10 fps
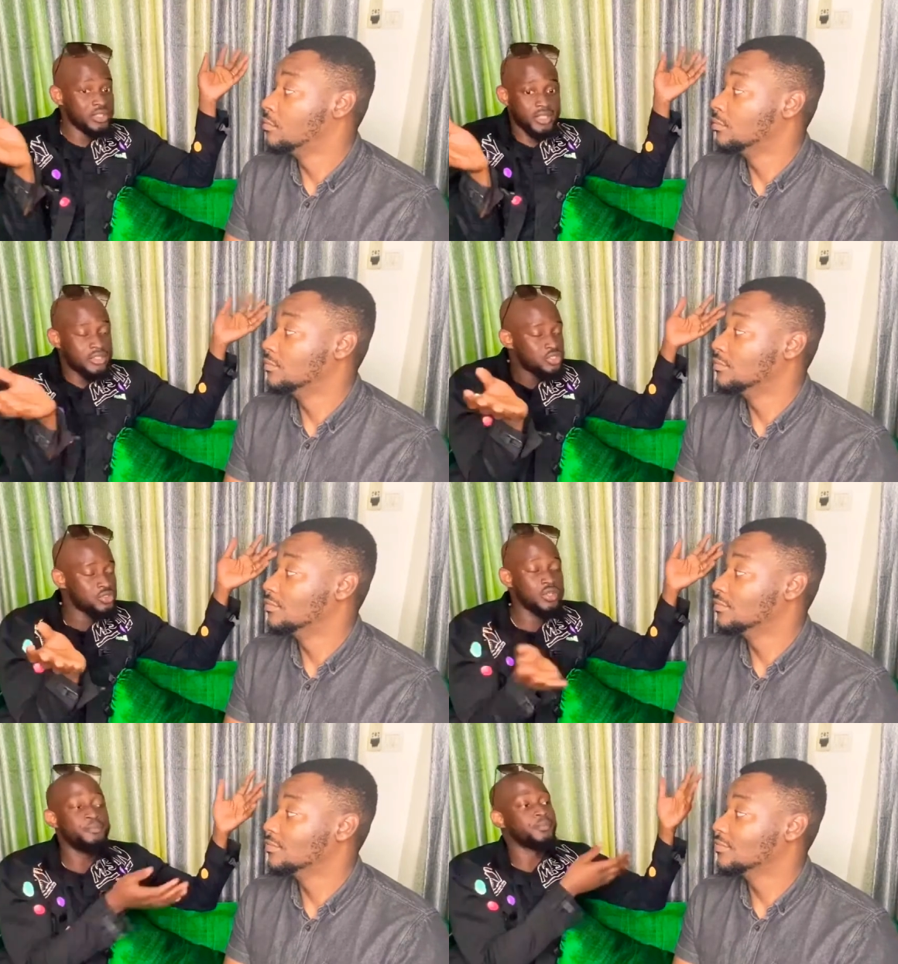
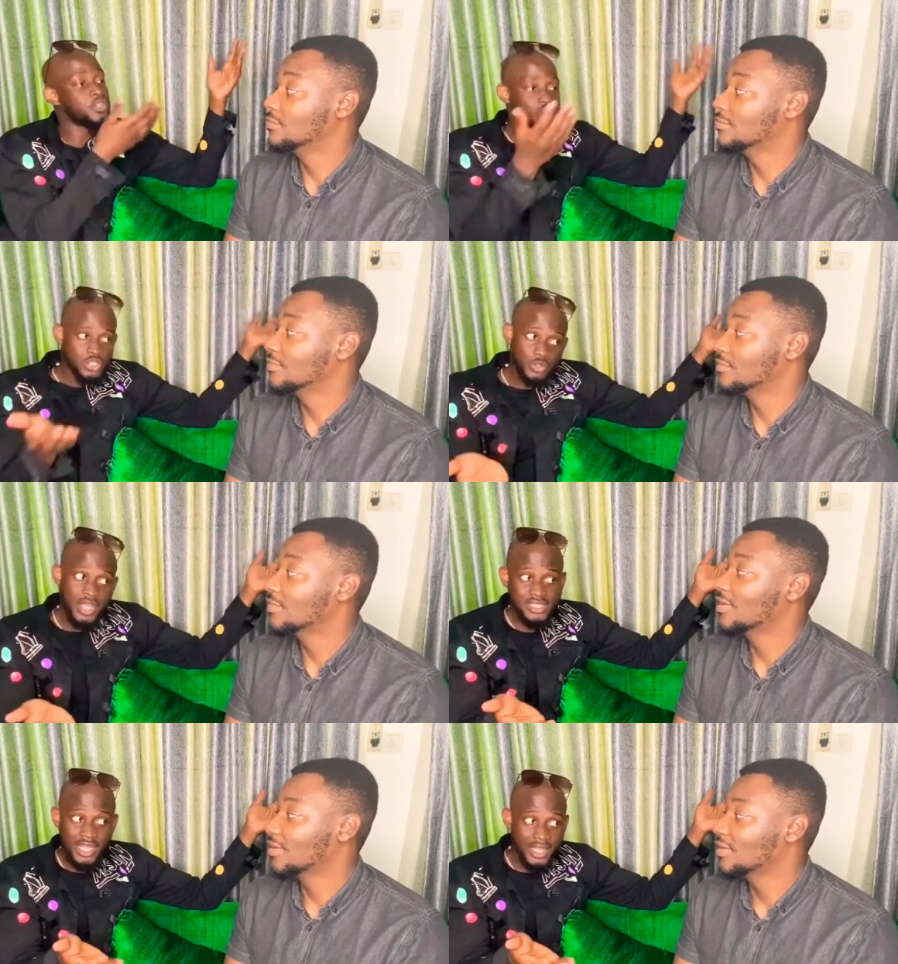Speaker 1: industry just to
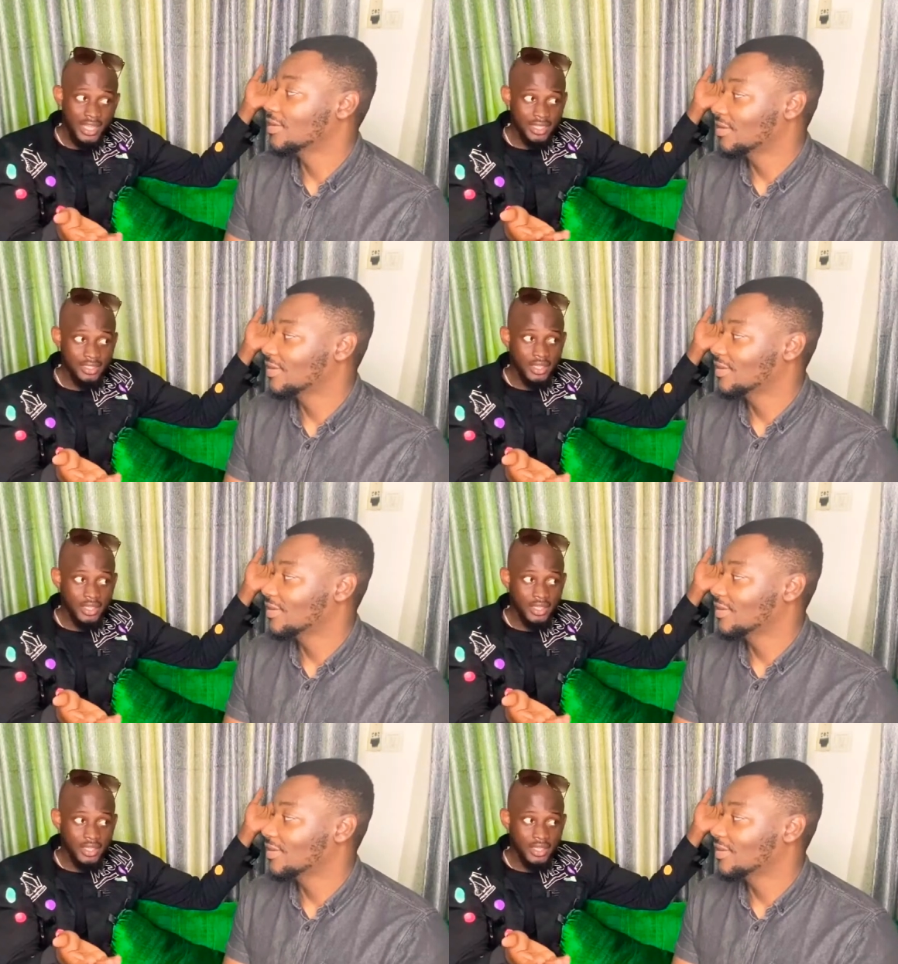get ahead.